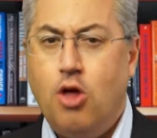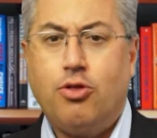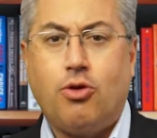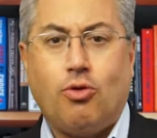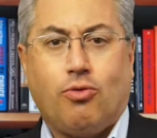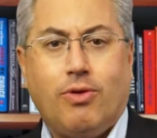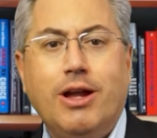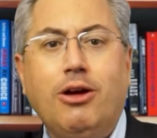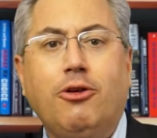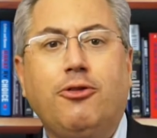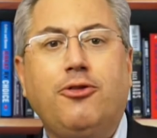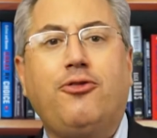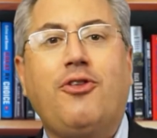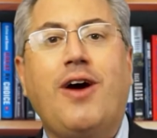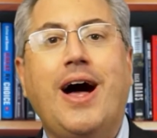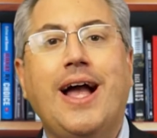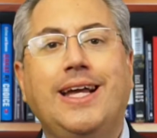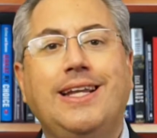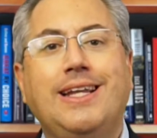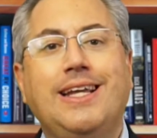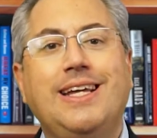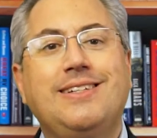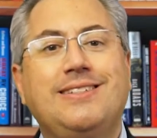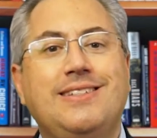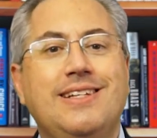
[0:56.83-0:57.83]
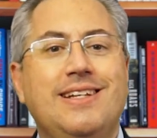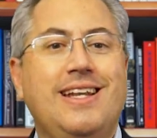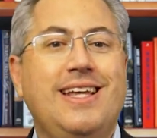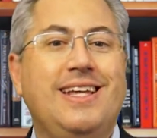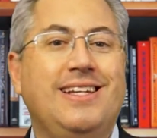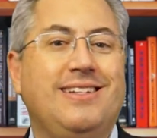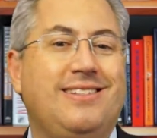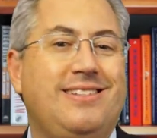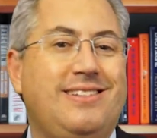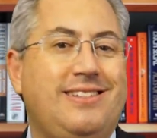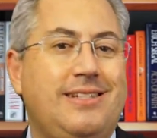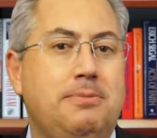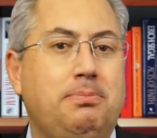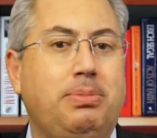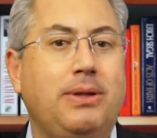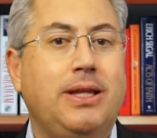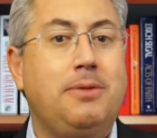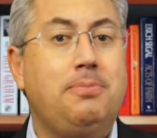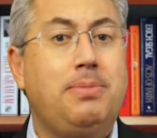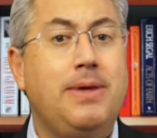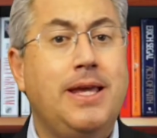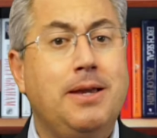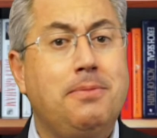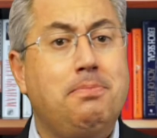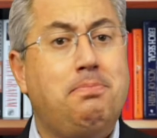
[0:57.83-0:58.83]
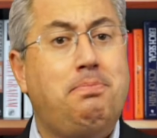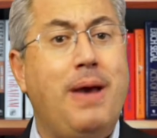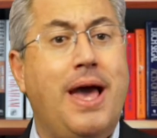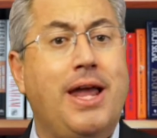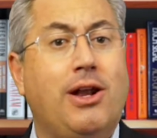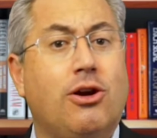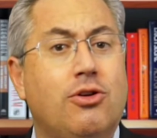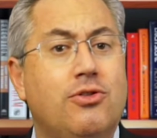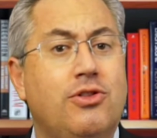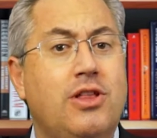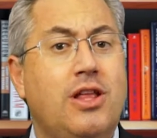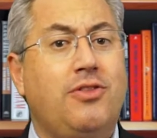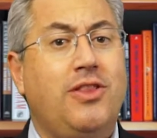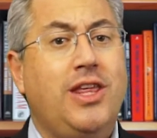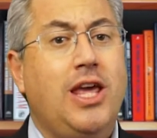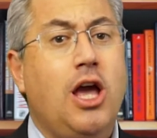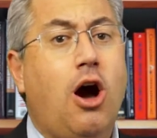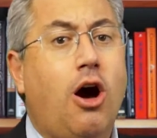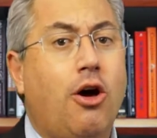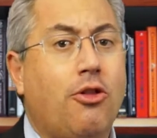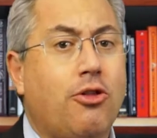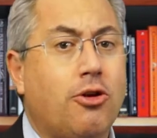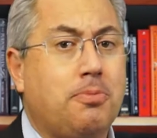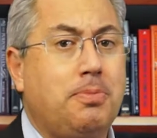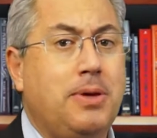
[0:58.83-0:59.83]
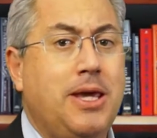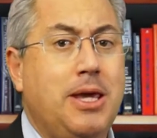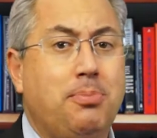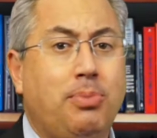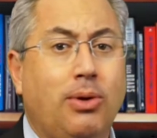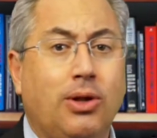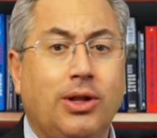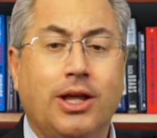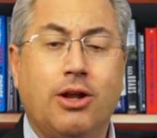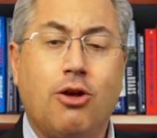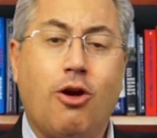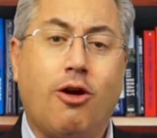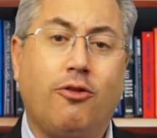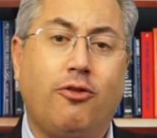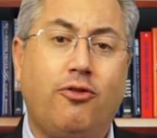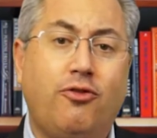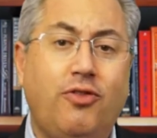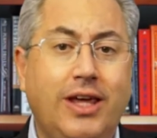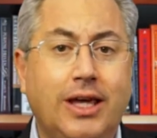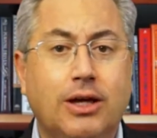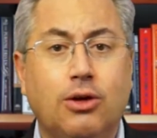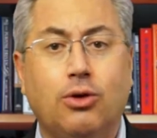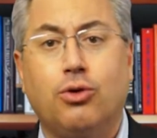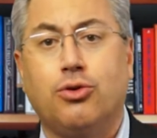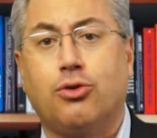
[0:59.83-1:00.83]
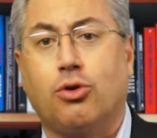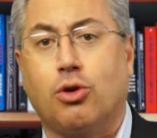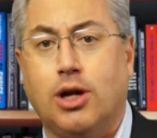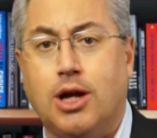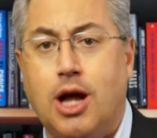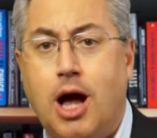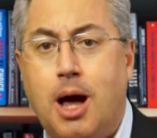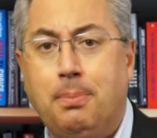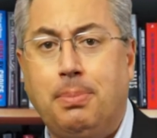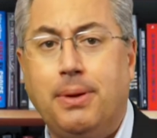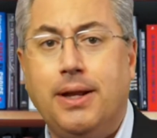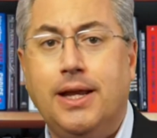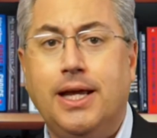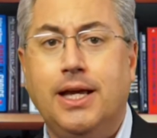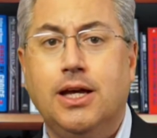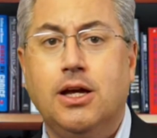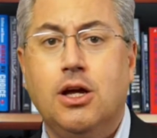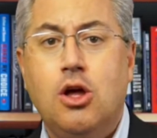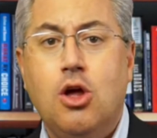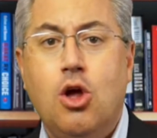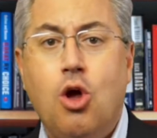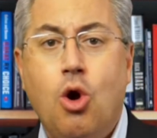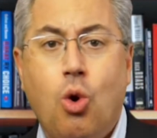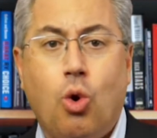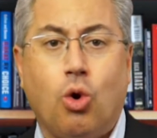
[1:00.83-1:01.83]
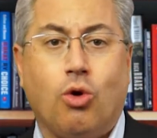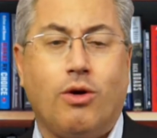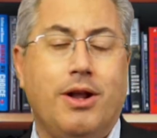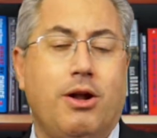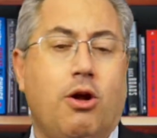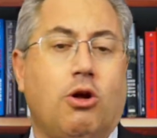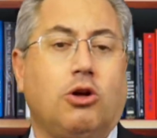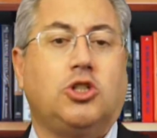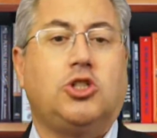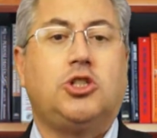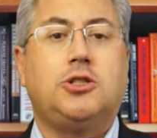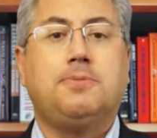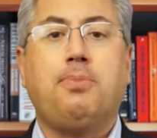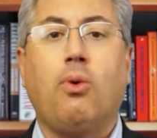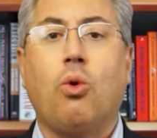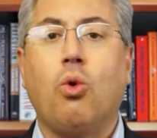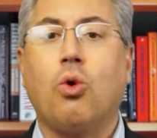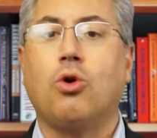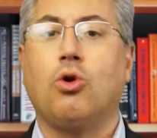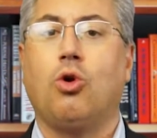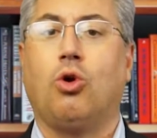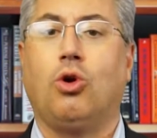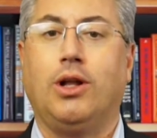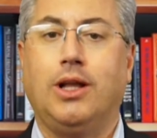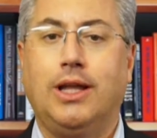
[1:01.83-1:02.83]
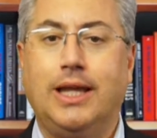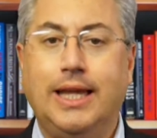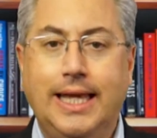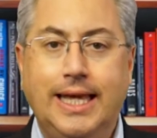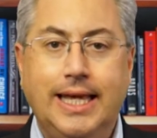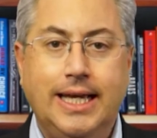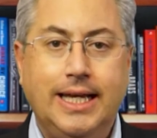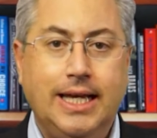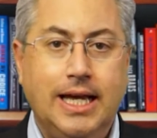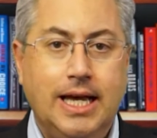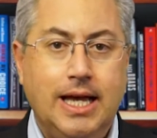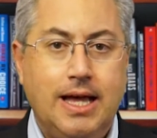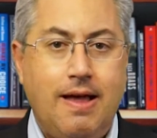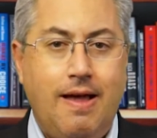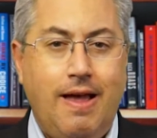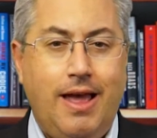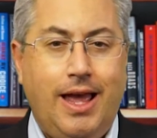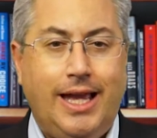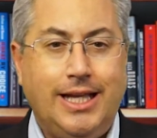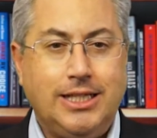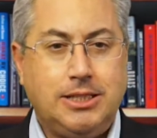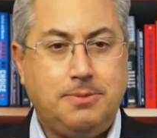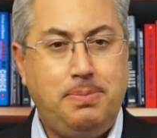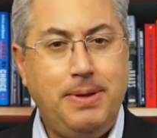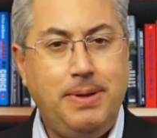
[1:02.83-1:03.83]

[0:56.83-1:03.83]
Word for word: The real fight isn't in simply being better than the other people in our field or company or in our sport or league. It's